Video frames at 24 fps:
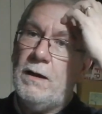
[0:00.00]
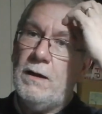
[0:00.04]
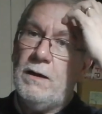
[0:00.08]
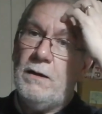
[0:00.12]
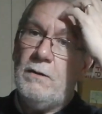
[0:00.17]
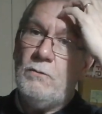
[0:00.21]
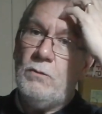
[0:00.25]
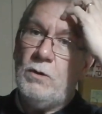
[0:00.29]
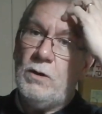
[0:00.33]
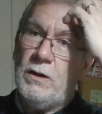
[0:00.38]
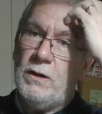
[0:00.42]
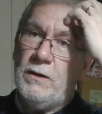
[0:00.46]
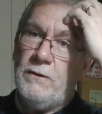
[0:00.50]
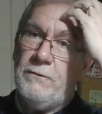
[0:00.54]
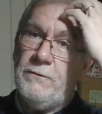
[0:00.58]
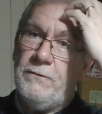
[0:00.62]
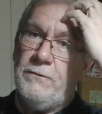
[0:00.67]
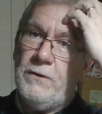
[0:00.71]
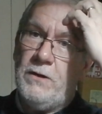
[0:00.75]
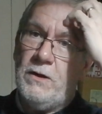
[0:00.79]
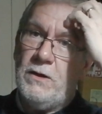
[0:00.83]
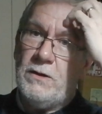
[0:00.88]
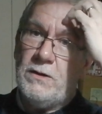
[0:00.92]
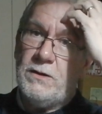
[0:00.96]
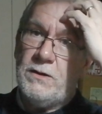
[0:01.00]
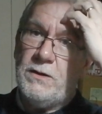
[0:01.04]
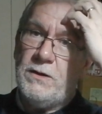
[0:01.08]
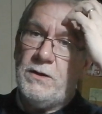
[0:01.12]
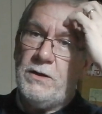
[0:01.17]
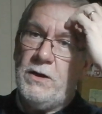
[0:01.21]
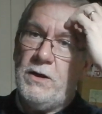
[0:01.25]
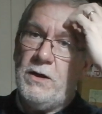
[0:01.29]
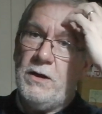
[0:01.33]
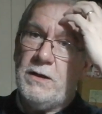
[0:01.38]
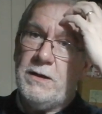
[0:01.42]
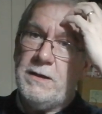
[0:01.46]
one of the first
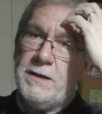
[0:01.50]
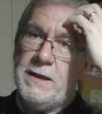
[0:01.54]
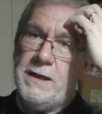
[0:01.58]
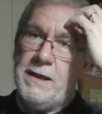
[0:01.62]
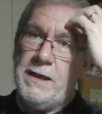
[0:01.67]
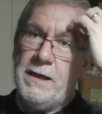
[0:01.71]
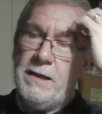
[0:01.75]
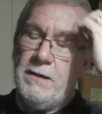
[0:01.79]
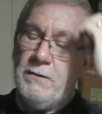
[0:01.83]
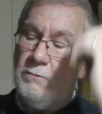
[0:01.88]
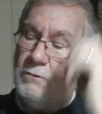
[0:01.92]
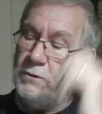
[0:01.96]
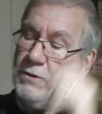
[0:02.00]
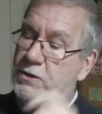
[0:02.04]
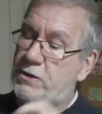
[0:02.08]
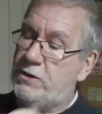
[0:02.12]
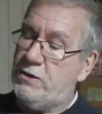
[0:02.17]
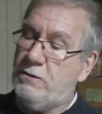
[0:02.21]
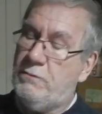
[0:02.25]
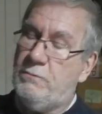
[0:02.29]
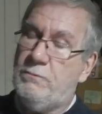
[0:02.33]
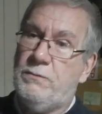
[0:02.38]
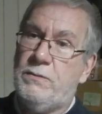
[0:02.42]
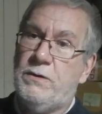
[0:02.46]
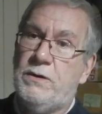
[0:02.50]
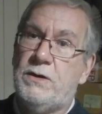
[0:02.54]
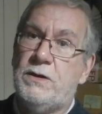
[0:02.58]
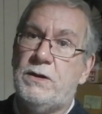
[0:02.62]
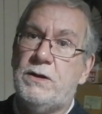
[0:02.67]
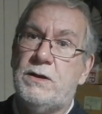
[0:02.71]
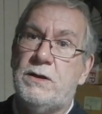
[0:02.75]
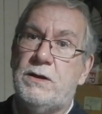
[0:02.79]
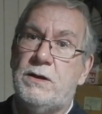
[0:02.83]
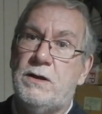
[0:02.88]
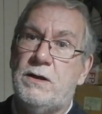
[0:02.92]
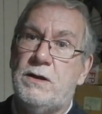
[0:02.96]
30 which are numbered
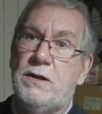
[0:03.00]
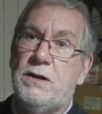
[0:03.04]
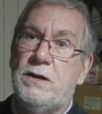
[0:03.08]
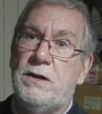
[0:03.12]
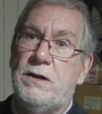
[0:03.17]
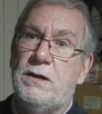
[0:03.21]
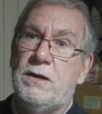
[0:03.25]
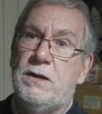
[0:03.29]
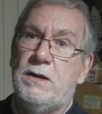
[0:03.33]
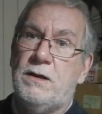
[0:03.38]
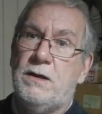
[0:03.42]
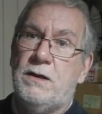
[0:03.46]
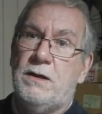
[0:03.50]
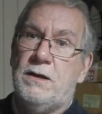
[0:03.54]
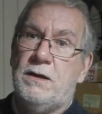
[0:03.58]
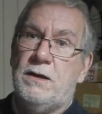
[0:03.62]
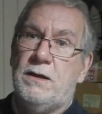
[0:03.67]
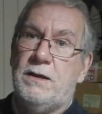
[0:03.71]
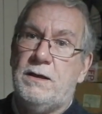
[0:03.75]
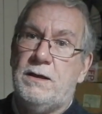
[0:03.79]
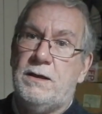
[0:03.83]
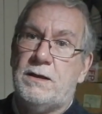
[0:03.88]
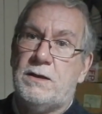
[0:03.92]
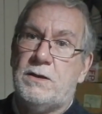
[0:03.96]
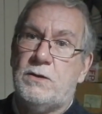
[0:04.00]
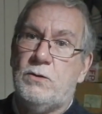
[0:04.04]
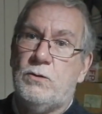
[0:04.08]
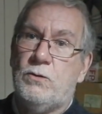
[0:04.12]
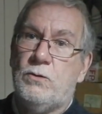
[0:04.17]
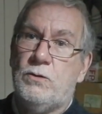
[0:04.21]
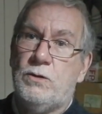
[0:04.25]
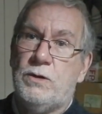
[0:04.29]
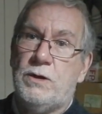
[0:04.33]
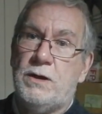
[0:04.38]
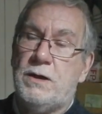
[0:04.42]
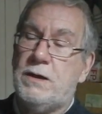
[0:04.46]
in this
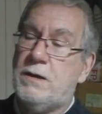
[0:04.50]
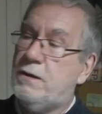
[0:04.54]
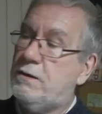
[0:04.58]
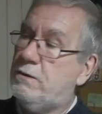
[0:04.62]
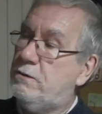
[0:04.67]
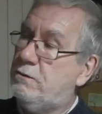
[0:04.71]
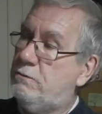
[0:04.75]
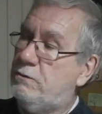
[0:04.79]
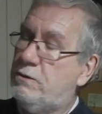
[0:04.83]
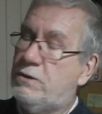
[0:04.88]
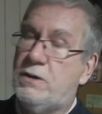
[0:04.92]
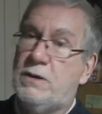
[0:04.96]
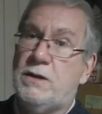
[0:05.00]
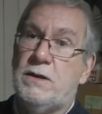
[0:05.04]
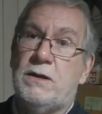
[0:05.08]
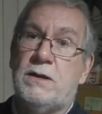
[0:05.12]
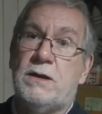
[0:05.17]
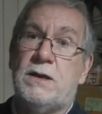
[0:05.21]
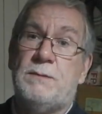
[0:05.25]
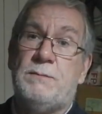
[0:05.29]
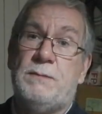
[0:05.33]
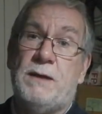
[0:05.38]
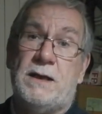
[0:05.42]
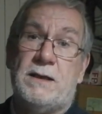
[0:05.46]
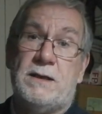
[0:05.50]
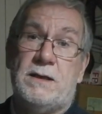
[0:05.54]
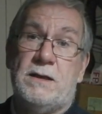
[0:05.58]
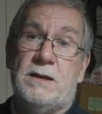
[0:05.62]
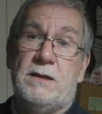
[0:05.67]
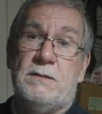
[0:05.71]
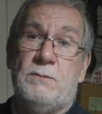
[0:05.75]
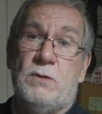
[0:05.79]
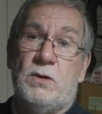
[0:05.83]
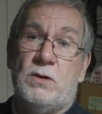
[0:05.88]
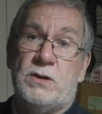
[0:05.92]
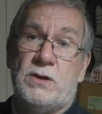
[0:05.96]
corner, which are splatter,
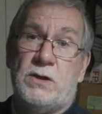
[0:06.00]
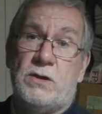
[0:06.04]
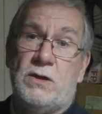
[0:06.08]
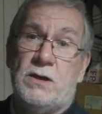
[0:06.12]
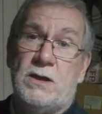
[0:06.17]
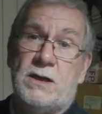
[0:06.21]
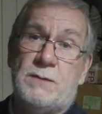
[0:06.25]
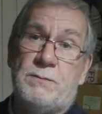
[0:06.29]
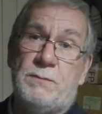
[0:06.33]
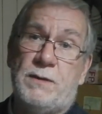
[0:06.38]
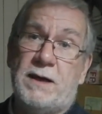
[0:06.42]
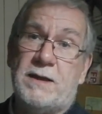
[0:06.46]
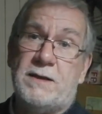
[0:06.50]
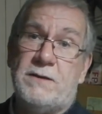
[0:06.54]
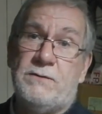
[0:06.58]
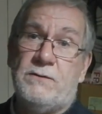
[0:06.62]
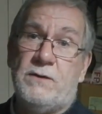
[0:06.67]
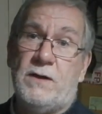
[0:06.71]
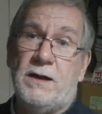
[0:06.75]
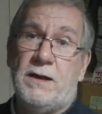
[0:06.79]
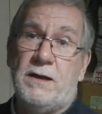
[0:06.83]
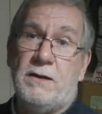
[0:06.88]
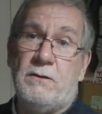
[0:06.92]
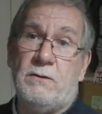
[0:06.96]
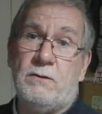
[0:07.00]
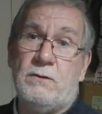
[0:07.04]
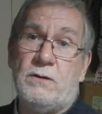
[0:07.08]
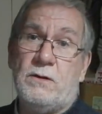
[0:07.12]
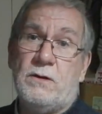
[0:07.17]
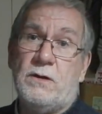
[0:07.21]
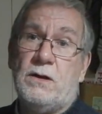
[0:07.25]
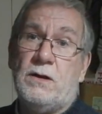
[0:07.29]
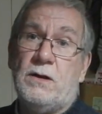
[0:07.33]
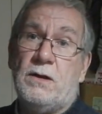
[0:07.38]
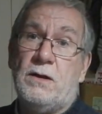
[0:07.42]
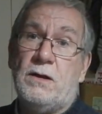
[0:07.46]
multicolour splatter vinyl.
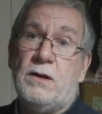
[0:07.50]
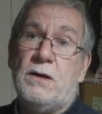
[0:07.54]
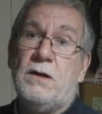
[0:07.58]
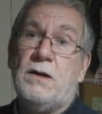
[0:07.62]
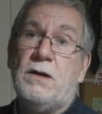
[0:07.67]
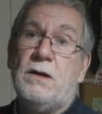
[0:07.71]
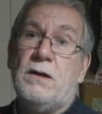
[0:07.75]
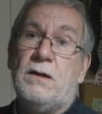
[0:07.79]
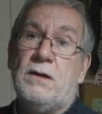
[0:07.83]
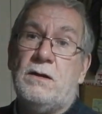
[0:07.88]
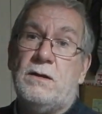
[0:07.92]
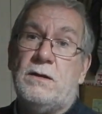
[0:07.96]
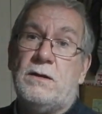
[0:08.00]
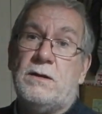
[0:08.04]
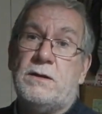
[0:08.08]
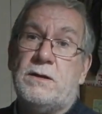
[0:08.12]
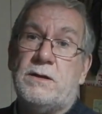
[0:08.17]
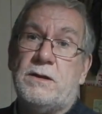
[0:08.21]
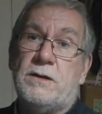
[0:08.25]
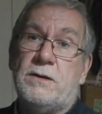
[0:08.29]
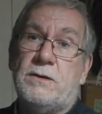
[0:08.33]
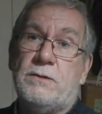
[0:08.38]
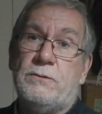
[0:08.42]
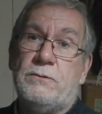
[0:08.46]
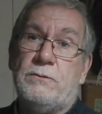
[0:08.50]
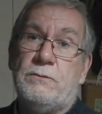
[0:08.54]
So